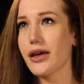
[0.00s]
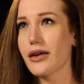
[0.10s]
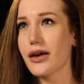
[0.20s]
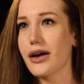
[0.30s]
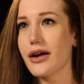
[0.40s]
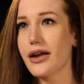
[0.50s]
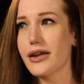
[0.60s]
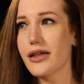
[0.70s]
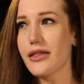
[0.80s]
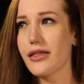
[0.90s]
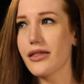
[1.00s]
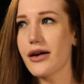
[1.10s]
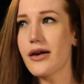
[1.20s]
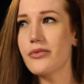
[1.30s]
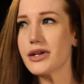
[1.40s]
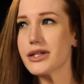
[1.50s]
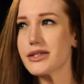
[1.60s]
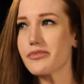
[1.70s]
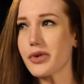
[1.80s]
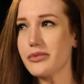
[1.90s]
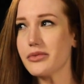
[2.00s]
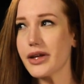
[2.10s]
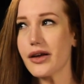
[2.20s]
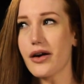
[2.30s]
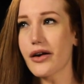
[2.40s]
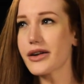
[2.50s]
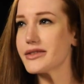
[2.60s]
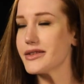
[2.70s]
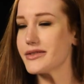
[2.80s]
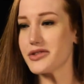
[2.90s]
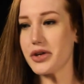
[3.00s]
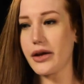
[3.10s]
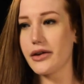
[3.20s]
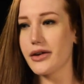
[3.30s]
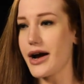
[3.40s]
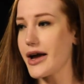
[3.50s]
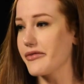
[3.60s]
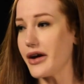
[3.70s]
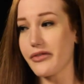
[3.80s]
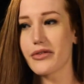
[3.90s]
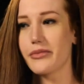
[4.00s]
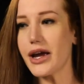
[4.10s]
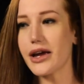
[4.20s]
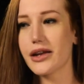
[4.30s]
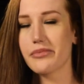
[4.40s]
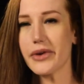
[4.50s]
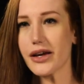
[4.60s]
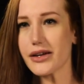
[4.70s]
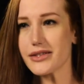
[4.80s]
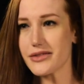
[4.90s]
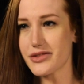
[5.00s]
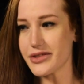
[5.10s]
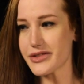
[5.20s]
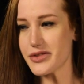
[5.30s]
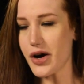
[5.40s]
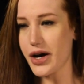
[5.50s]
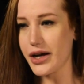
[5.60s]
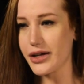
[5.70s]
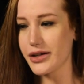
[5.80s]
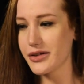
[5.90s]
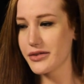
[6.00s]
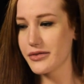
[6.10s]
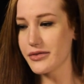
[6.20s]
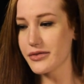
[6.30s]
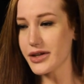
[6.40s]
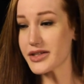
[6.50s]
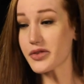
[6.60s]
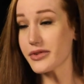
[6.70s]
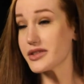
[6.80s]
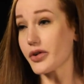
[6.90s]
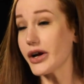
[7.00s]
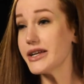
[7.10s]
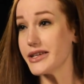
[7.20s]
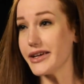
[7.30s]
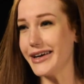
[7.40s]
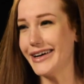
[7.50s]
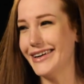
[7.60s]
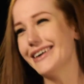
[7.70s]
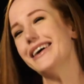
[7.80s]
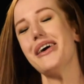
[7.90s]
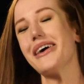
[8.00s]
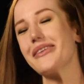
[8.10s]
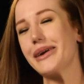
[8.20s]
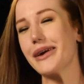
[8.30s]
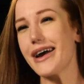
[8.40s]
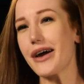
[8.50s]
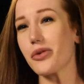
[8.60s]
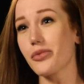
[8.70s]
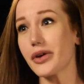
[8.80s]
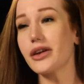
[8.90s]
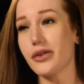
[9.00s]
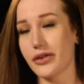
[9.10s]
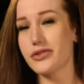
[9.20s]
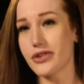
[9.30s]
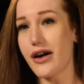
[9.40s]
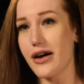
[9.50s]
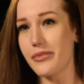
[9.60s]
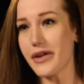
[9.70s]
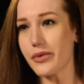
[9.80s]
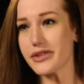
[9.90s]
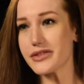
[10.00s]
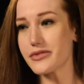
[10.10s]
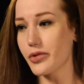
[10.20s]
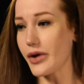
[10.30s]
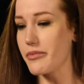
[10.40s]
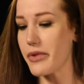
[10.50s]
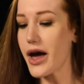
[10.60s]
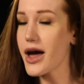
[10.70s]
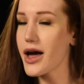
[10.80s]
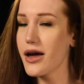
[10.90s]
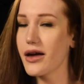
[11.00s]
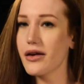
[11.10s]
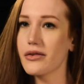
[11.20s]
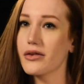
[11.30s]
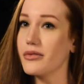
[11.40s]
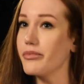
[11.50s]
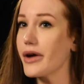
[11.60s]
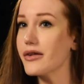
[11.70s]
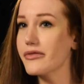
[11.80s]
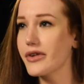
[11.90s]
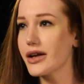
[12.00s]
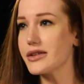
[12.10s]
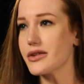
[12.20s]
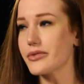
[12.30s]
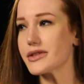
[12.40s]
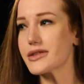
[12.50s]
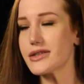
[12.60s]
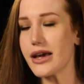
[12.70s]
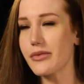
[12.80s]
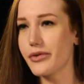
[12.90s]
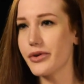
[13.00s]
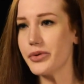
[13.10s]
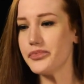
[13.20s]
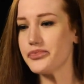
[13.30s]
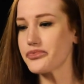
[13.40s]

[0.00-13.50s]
And that was probably the hardest decision I have ever made, because it's just not, it's crazy. I mean, I had a really good job. It was great pay, good benefits, it was stable.